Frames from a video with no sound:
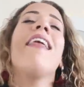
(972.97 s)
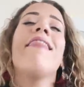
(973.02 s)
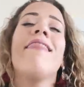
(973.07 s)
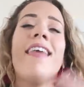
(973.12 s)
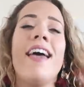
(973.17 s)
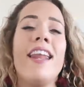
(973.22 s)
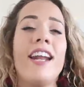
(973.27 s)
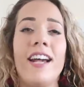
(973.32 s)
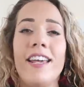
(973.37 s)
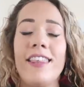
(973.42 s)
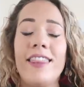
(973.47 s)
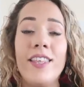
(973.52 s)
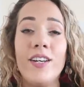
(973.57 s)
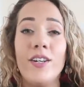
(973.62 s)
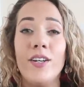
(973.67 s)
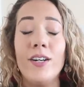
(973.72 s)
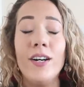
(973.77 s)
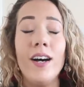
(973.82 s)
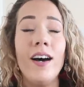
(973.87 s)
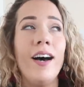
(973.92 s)
And then I
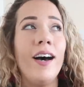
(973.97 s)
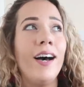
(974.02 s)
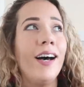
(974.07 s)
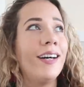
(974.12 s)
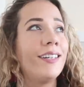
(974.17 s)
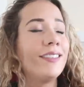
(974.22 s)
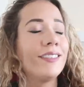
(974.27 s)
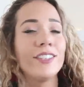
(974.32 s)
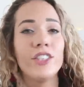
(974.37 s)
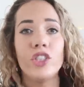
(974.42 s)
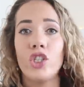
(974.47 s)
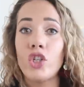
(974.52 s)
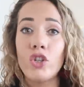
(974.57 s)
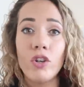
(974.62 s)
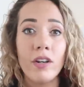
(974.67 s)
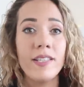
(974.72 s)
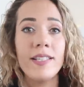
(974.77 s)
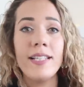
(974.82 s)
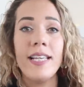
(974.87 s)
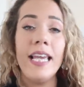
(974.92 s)
thought, oh,
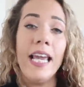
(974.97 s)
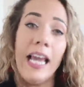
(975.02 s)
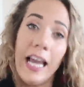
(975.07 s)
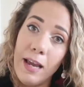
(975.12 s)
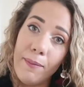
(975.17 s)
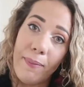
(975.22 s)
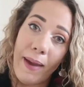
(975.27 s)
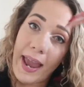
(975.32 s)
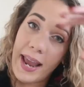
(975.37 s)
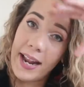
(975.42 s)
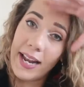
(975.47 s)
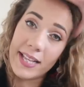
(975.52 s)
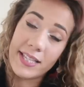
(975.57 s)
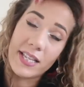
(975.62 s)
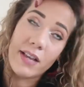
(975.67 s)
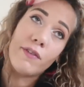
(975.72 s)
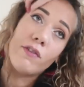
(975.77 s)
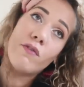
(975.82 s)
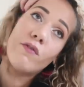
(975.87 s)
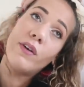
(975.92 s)
trusty eBay,
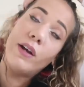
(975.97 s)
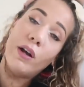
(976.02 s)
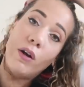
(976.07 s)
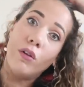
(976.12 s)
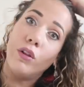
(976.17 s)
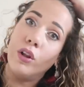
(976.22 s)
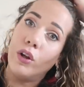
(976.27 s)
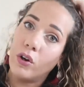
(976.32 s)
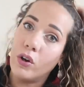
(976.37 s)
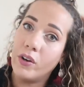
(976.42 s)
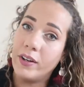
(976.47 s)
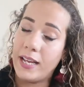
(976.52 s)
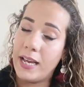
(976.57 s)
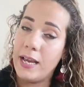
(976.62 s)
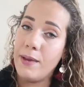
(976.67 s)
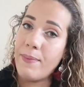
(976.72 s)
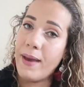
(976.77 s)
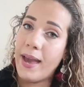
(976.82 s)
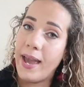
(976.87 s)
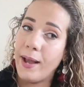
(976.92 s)
let's have a real look on
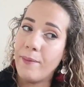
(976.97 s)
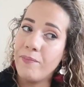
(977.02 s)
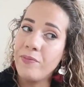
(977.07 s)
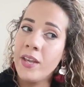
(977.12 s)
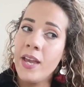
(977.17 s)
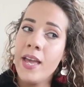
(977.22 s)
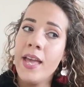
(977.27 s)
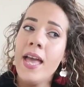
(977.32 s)
eBay.